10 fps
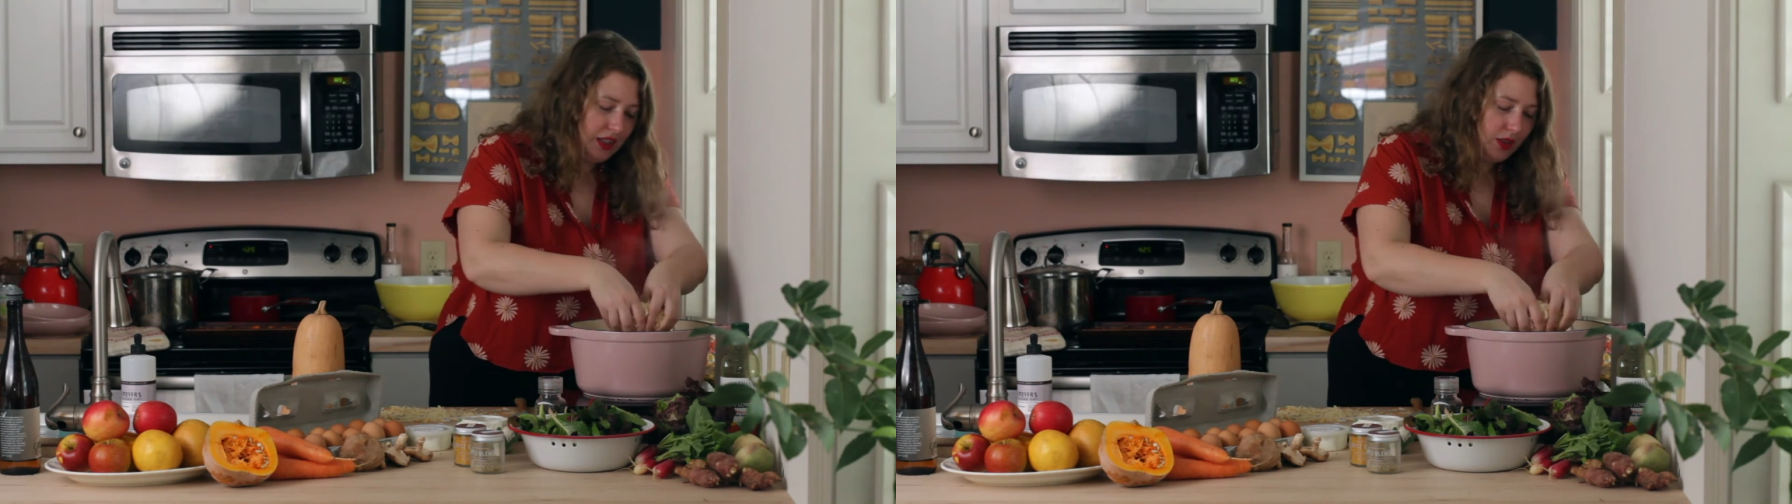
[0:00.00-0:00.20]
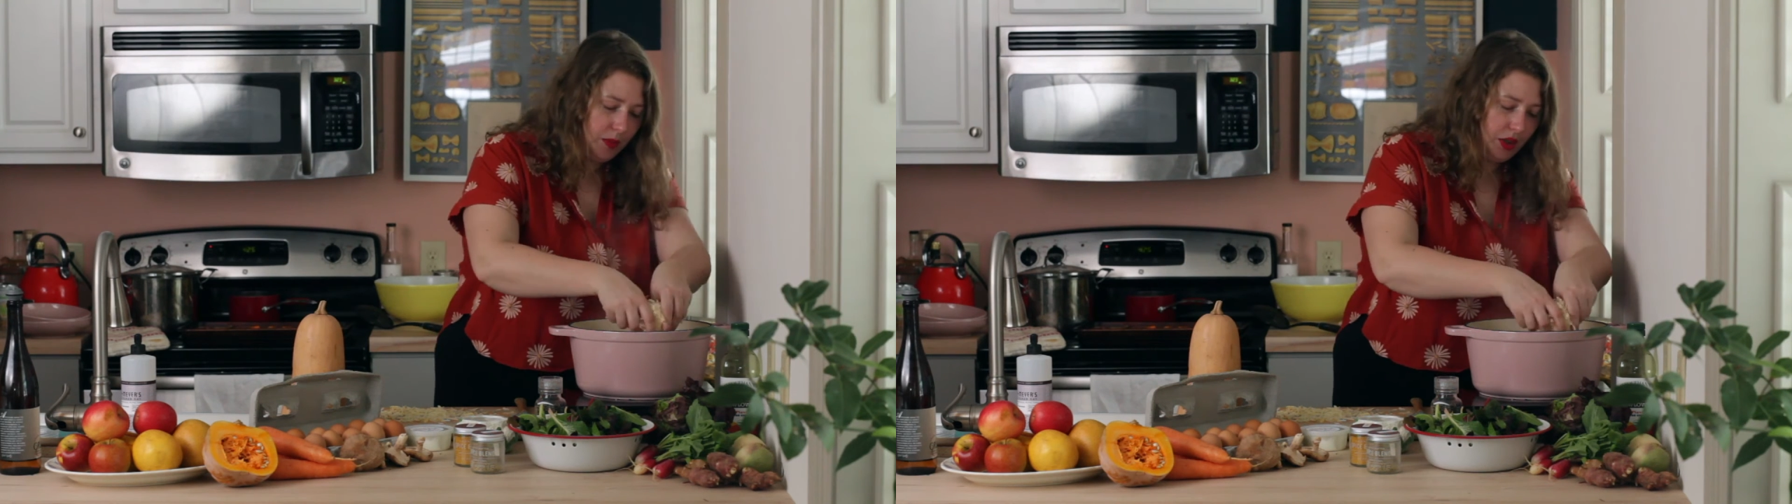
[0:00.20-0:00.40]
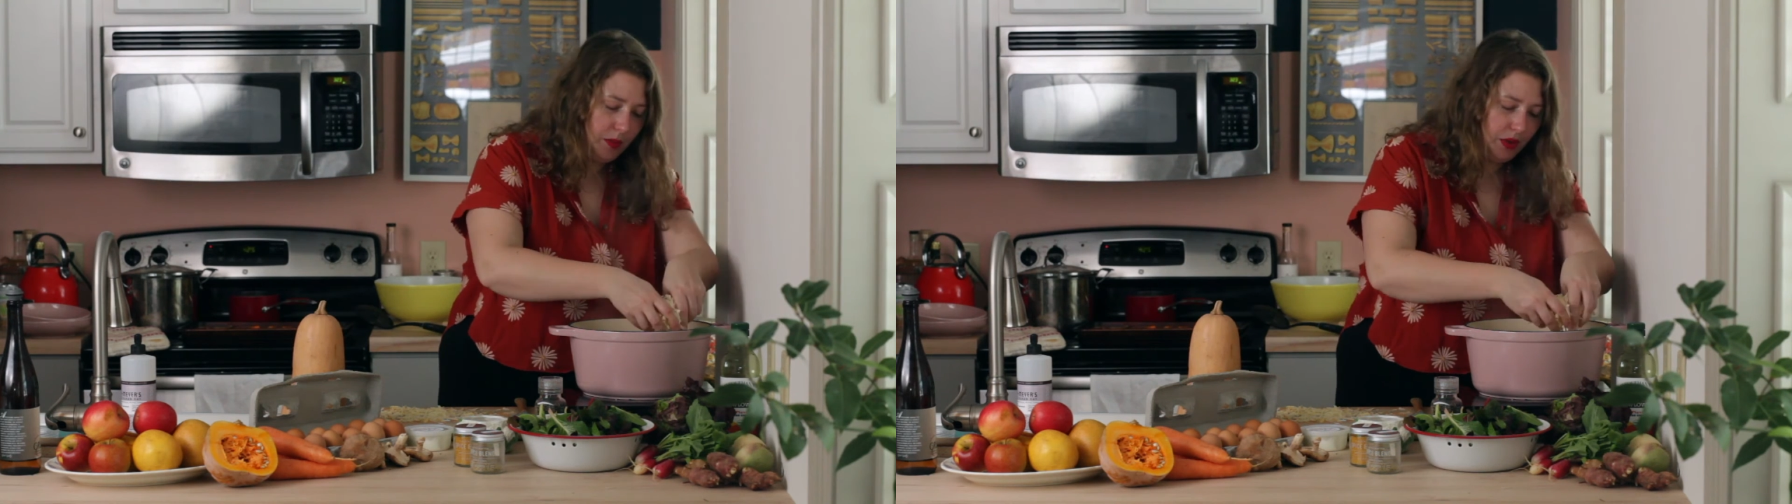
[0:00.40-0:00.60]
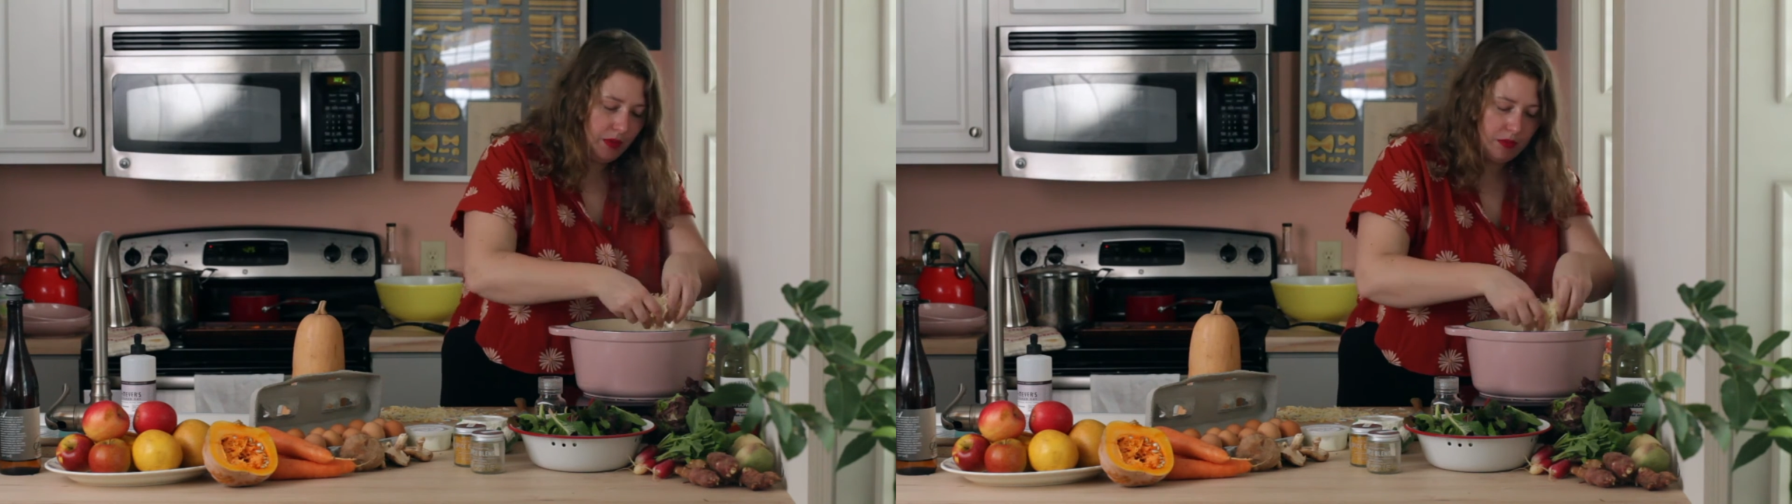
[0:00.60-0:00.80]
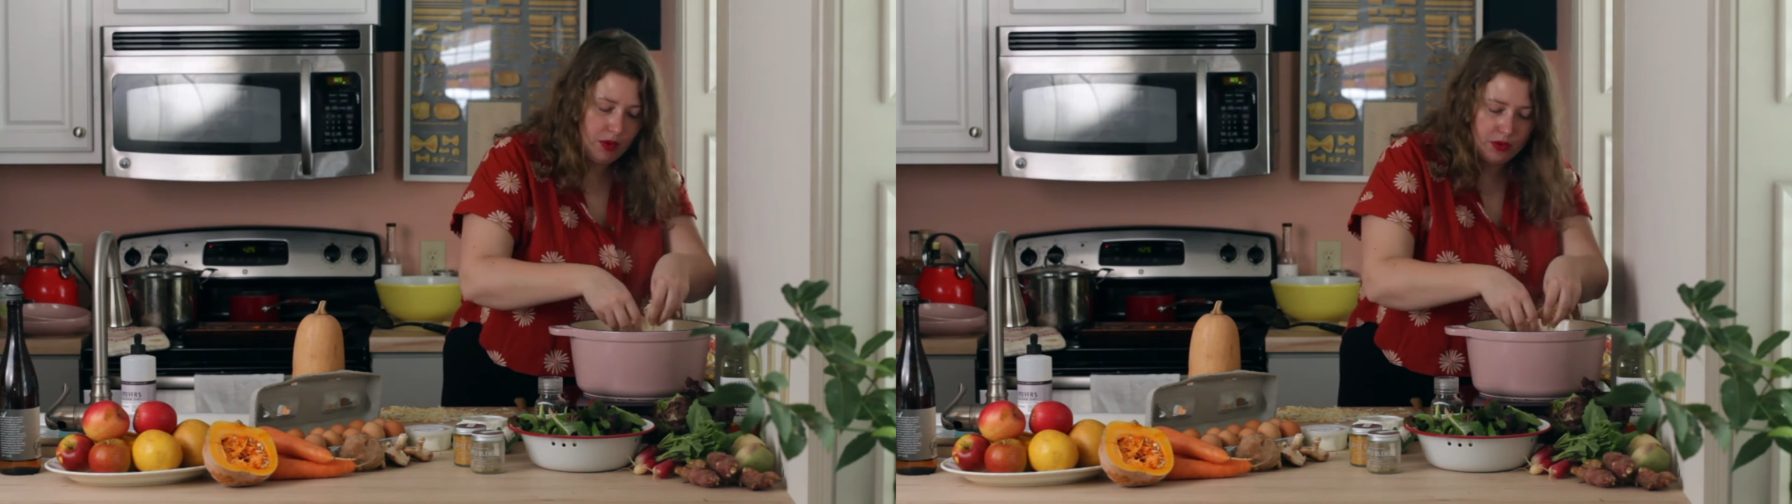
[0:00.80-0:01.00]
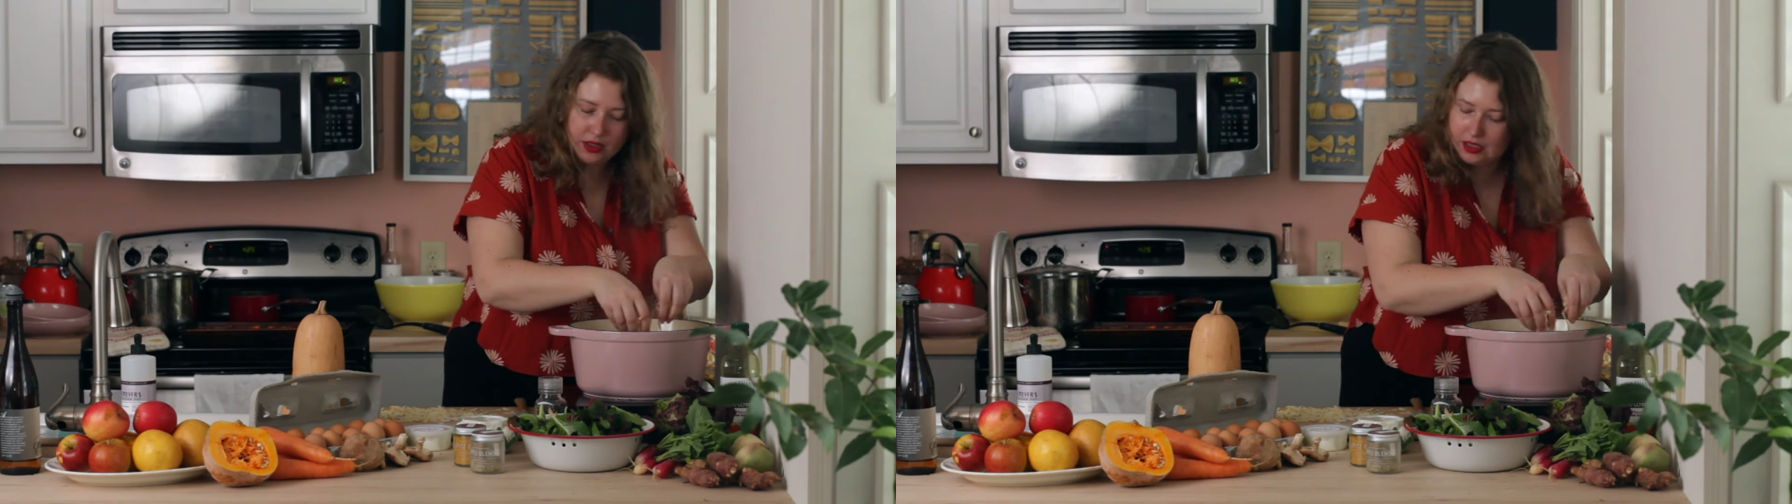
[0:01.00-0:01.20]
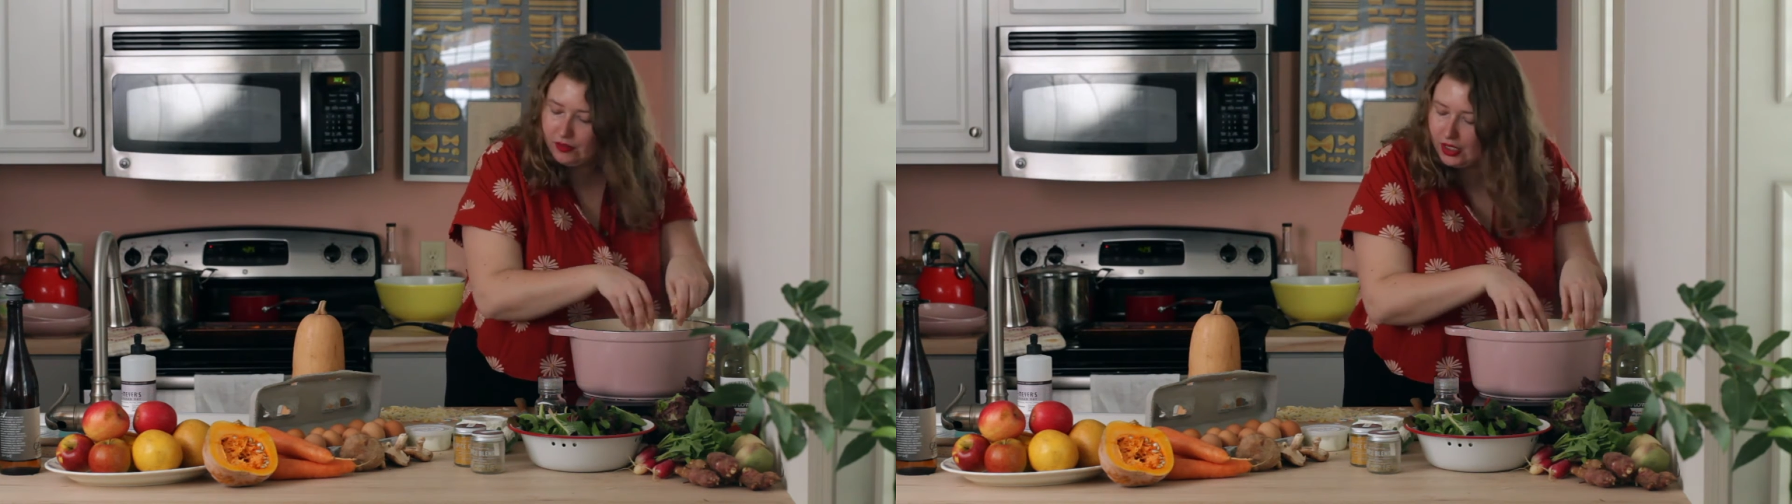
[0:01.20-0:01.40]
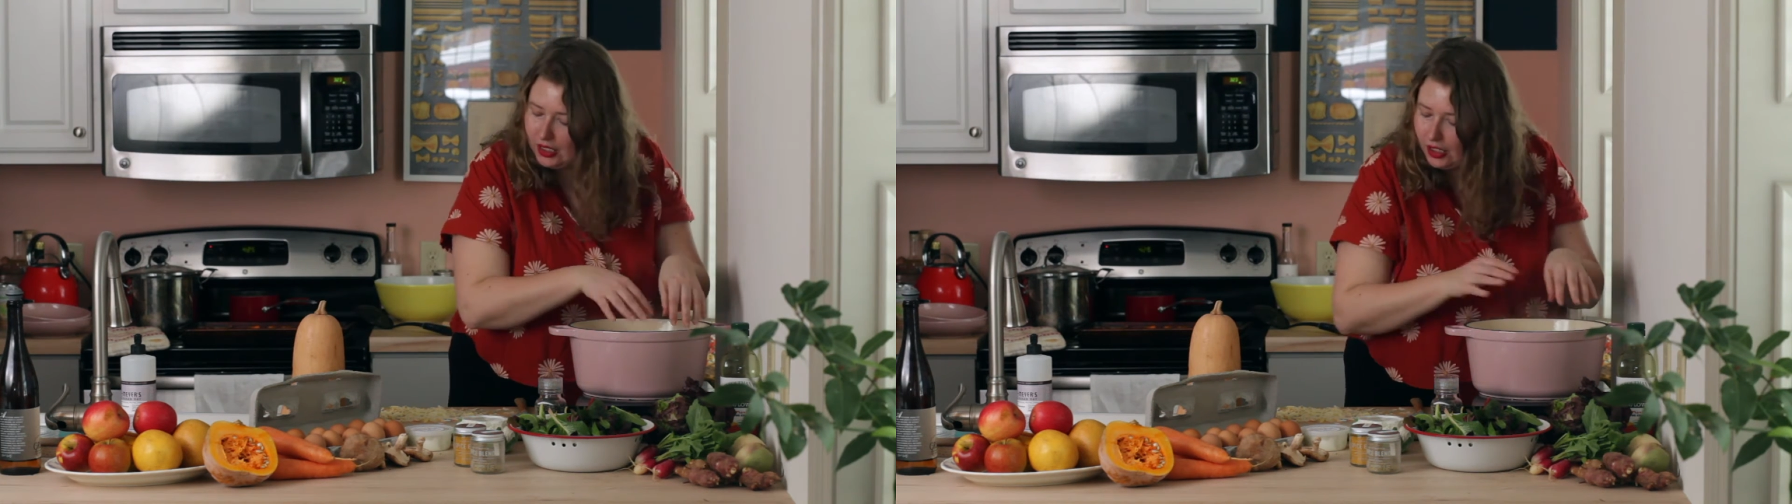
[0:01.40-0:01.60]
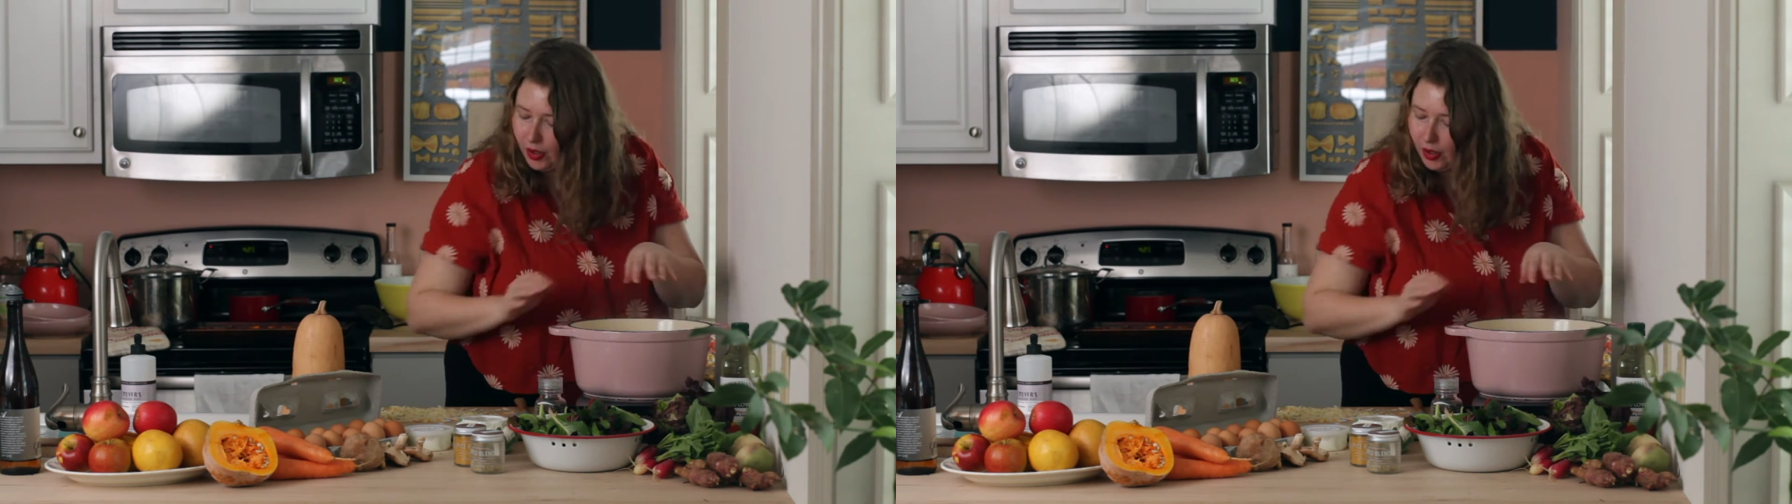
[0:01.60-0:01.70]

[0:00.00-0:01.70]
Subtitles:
so I'm going to put most of it in here.